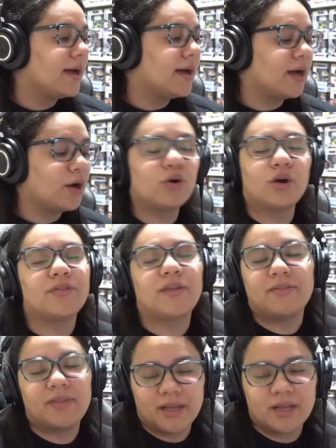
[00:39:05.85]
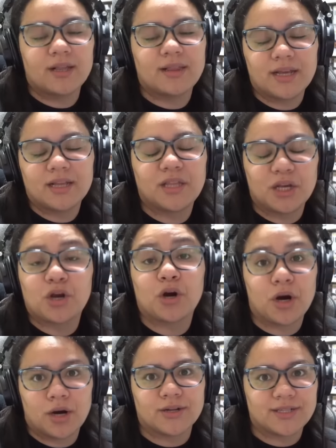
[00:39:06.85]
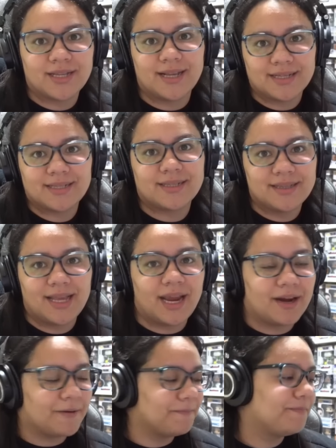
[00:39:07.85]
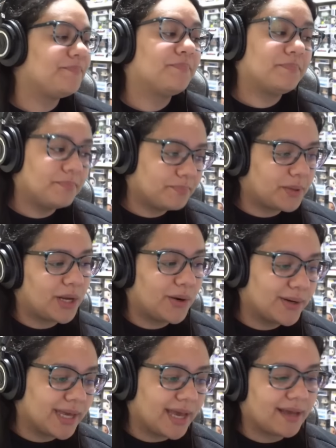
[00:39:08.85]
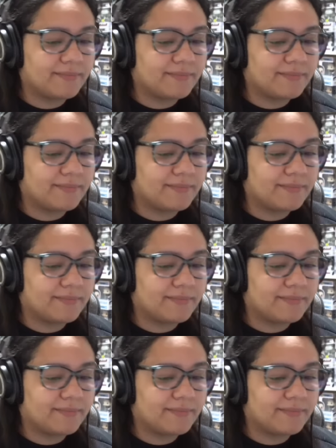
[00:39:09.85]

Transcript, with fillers: uh, or that the, the, the curse is there. But okay,